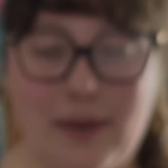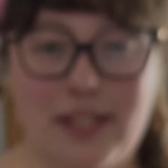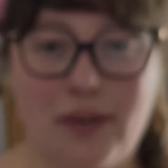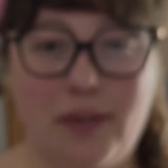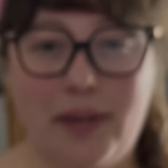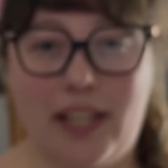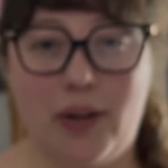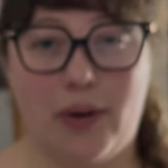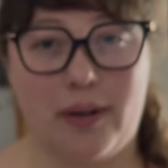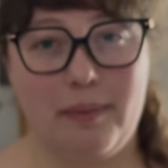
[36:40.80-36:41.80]
I don't know what
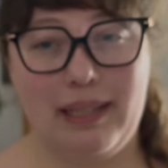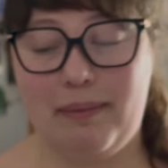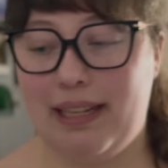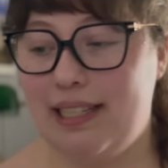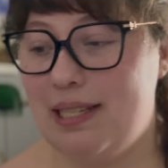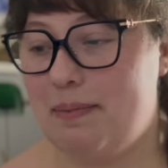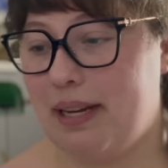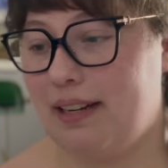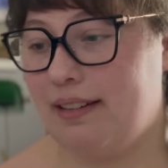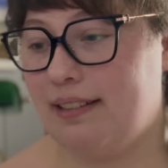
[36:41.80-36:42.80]
Gourmand means,
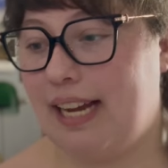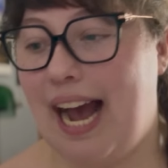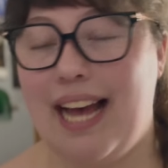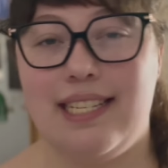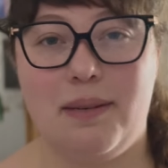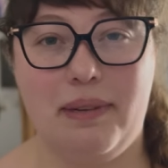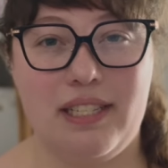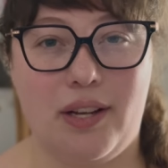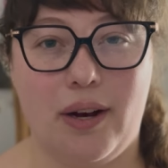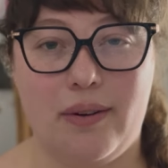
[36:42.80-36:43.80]
but Gast
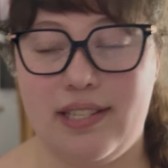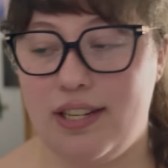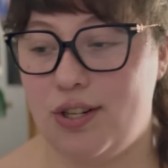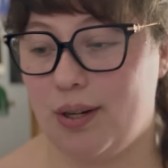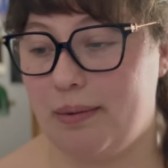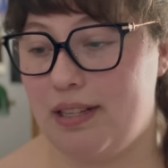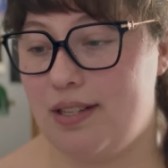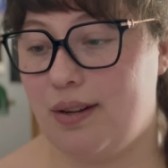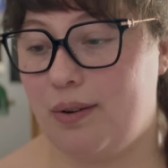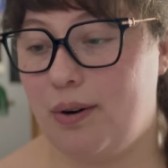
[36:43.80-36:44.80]
means ghost in German,
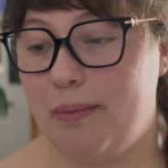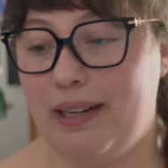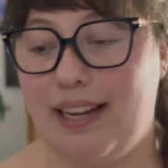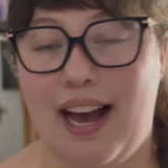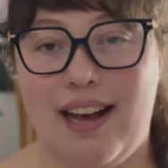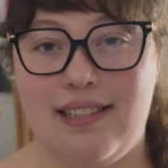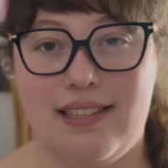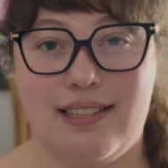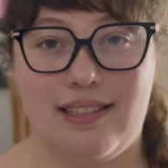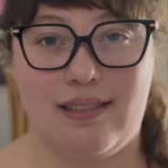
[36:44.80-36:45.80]
so Gourmandgast
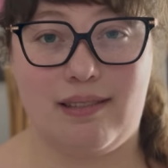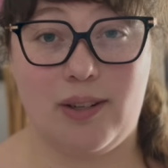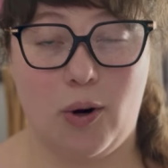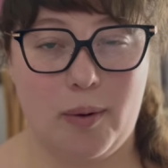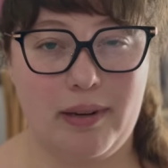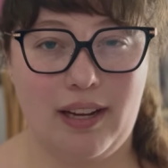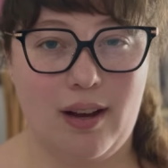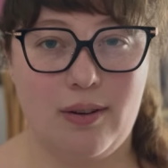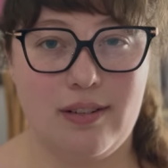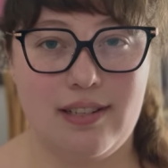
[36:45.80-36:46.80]
is Gourmand
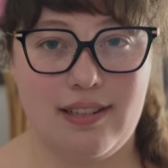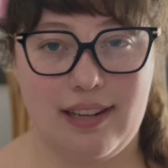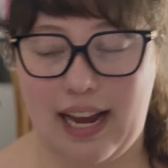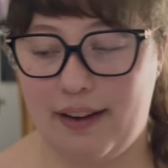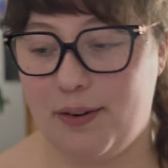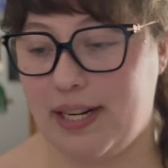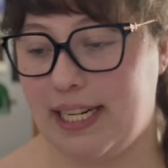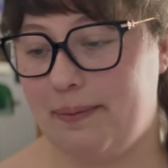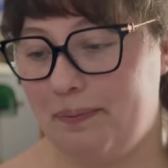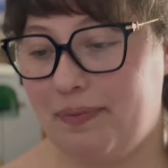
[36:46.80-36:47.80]
ghost? I have no idea.